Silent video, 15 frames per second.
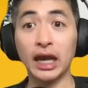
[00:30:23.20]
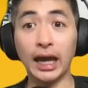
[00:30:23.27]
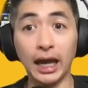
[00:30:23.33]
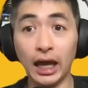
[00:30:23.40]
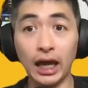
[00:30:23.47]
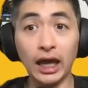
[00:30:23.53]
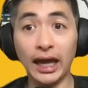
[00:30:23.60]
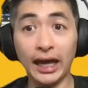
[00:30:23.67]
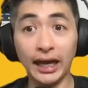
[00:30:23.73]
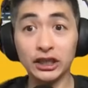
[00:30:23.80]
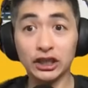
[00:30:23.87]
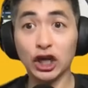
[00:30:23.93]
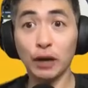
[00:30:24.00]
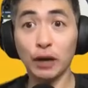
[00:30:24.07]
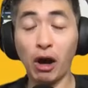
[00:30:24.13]
it, it
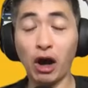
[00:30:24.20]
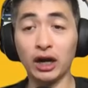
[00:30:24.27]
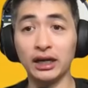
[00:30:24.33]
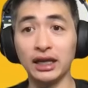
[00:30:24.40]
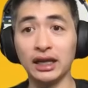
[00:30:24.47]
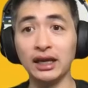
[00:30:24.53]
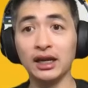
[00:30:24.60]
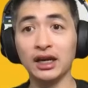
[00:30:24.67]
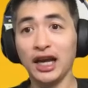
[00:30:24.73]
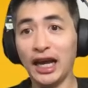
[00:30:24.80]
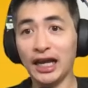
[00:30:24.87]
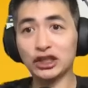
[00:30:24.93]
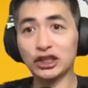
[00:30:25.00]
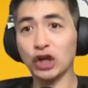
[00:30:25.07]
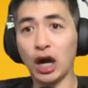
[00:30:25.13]
is a commodity
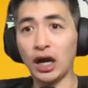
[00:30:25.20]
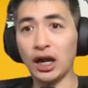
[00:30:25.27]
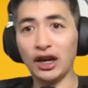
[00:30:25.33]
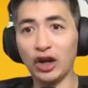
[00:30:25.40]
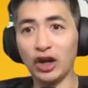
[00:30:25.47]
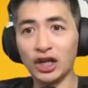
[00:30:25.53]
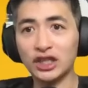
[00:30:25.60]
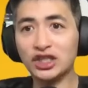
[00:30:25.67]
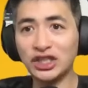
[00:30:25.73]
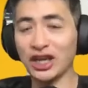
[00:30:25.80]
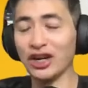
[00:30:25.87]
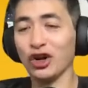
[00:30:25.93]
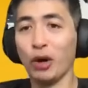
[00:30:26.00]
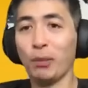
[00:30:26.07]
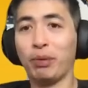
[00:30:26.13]
it's not not a
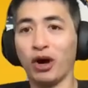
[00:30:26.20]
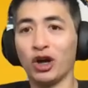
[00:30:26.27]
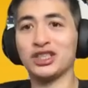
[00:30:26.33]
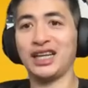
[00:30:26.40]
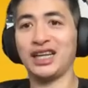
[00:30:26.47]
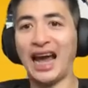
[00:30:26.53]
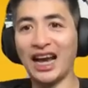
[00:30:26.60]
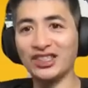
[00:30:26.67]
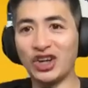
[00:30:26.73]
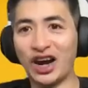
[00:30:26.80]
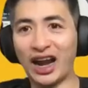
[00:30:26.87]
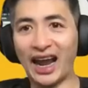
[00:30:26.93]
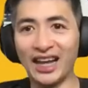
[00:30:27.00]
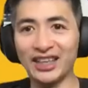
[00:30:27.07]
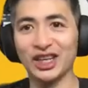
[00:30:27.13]
single person has their
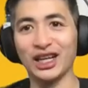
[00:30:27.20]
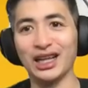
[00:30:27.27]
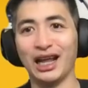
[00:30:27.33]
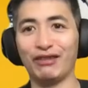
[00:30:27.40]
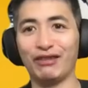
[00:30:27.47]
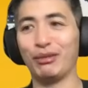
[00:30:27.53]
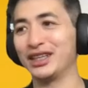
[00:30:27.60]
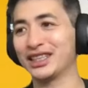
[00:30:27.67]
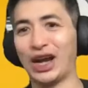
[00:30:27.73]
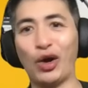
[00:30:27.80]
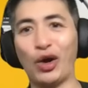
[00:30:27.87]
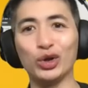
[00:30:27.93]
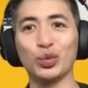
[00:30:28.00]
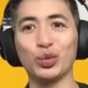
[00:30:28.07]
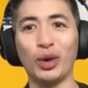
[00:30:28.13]
hands on the lever but this guy
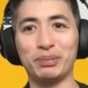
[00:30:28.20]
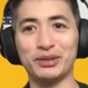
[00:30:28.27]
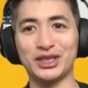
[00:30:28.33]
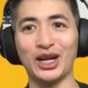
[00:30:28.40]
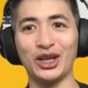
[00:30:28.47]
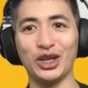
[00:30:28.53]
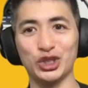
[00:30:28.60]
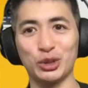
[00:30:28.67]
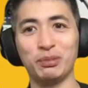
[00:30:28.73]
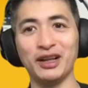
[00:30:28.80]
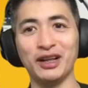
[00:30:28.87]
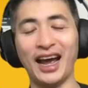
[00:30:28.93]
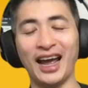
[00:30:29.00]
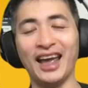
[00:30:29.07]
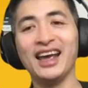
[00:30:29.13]
owns one percent of the
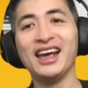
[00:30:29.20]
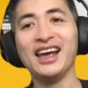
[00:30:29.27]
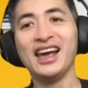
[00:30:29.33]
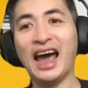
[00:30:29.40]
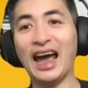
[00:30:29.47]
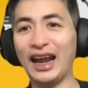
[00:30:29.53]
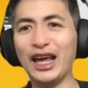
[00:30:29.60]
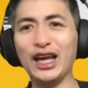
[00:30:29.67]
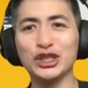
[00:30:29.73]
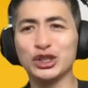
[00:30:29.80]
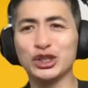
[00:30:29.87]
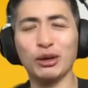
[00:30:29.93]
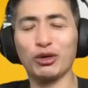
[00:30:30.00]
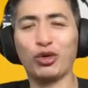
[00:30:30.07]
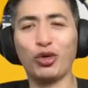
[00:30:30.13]
supply and yeah. he's
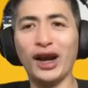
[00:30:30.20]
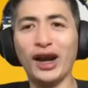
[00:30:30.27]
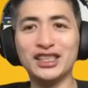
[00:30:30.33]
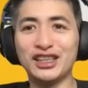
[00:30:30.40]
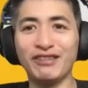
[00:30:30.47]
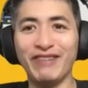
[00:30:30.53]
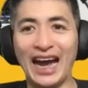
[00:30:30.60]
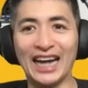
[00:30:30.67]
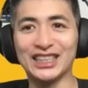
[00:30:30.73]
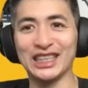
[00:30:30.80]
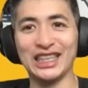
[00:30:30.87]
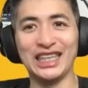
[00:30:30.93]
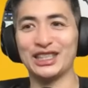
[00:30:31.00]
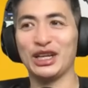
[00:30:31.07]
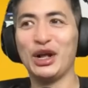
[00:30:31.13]
the greatest
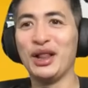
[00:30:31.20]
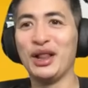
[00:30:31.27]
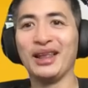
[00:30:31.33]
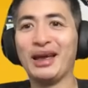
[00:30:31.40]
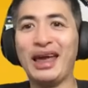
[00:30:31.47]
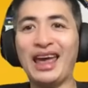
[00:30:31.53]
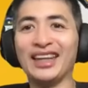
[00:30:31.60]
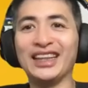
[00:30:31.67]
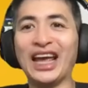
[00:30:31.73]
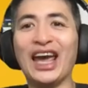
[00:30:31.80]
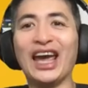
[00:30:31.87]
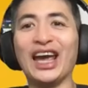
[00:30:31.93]
evangelist in the